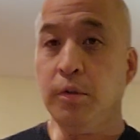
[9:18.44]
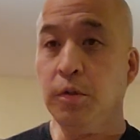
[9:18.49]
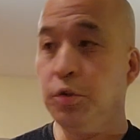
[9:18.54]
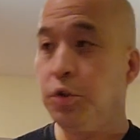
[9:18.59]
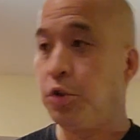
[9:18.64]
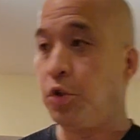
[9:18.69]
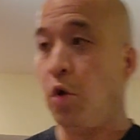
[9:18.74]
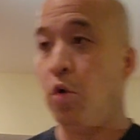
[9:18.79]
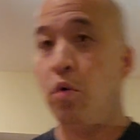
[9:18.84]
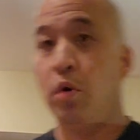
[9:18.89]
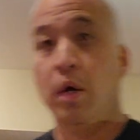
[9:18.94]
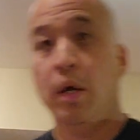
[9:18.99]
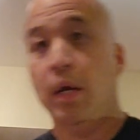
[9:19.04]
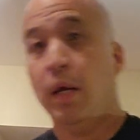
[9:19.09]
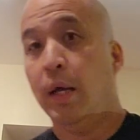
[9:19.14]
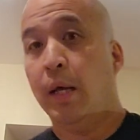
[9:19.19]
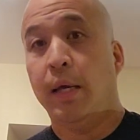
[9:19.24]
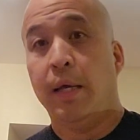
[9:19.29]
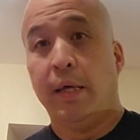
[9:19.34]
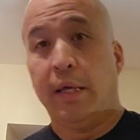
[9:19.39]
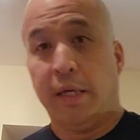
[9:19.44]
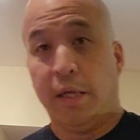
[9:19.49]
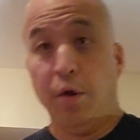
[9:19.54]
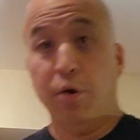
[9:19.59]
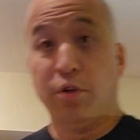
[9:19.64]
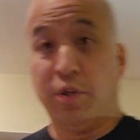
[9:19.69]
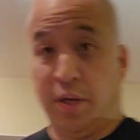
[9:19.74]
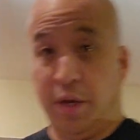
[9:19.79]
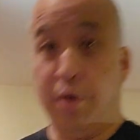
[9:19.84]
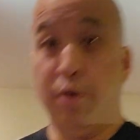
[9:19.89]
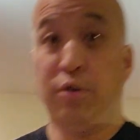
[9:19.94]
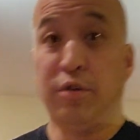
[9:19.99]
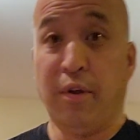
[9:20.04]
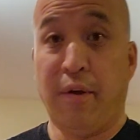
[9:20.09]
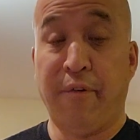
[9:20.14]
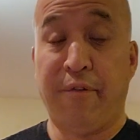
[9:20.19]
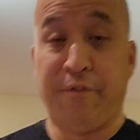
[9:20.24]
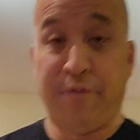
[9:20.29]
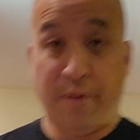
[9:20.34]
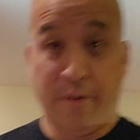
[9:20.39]
so. Here's
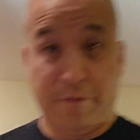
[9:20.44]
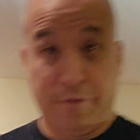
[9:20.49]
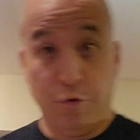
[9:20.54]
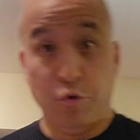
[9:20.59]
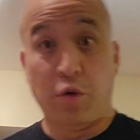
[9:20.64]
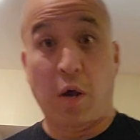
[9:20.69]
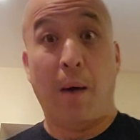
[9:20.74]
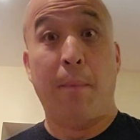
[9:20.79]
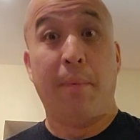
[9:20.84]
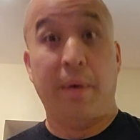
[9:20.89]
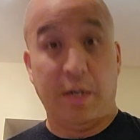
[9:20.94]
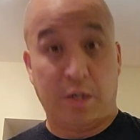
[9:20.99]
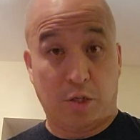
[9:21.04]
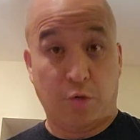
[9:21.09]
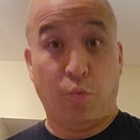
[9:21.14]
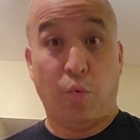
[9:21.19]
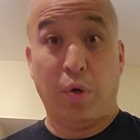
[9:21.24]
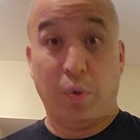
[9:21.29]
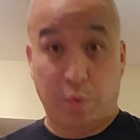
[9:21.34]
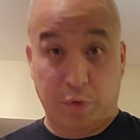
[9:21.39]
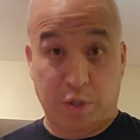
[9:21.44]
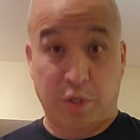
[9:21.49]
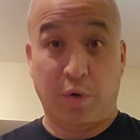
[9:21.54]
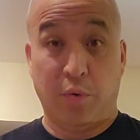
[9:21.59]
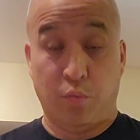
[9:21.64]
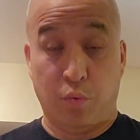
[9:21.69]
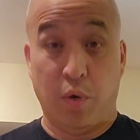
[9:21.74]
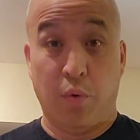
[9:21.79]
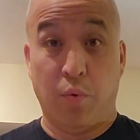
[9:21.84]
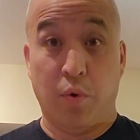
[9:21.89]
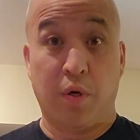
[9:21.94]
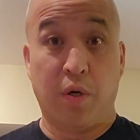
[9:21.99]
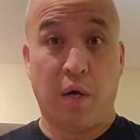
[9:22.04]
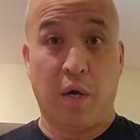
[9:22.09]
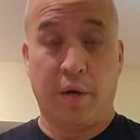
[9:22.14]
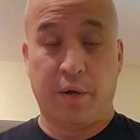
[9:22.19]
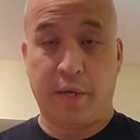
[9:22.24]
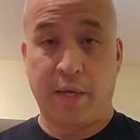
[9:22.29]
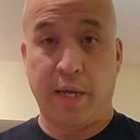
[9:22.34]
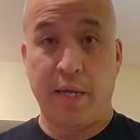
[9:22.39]
a few combinations which you can work
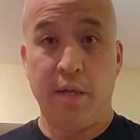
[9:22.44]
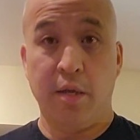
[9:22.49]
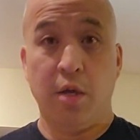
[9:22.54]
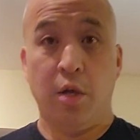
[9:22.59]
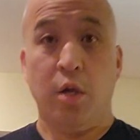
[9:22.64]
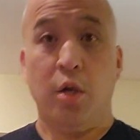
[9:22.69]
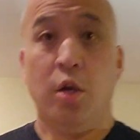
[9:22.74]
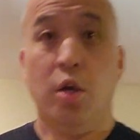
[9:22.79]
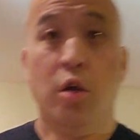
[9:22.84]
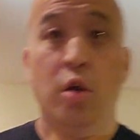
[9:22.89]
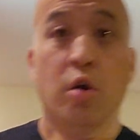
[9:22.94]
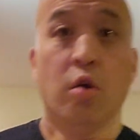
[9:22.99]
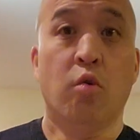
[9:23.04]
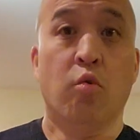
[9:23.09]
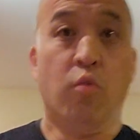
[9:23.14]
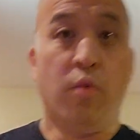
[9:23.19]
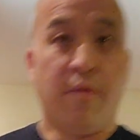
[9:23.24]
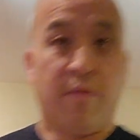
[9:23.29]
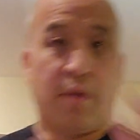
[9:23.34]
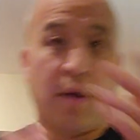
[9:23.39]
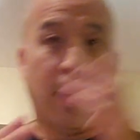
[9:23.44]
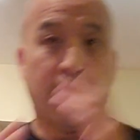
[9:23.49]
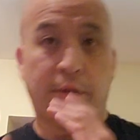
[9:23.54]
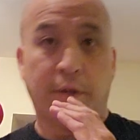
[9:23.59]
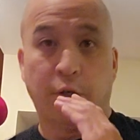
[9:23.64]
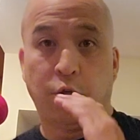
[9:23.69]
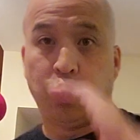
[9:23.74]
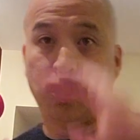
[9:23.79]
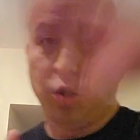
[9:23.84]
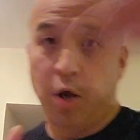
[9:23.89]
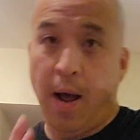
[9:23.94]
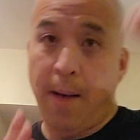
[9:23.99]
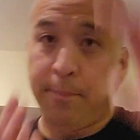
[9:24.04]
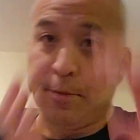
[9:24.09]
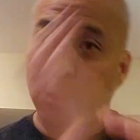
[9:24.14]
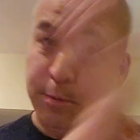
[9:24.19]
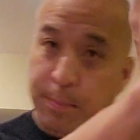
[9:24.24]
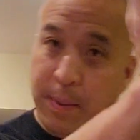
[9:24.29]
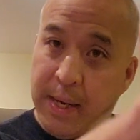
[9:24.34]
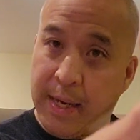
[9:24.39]
on, okay? We've got the
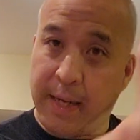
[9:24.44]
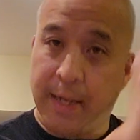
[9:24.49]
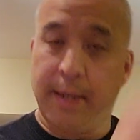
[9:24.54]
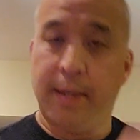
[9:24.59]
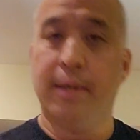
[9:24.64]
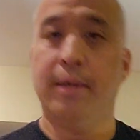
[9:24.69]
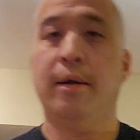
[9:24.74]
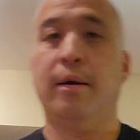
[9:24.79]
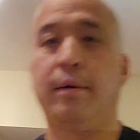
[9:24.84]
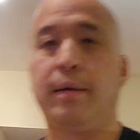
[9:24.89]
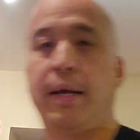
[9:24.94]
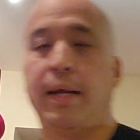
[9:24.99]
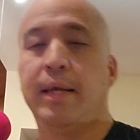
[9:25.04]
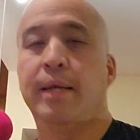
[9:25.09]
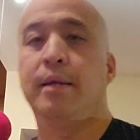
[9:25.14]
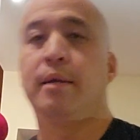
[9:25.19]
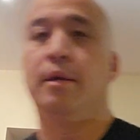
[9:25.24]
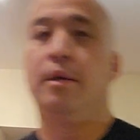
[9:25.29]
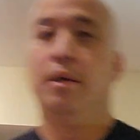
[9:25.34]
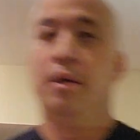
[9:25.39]
chop spade, okay?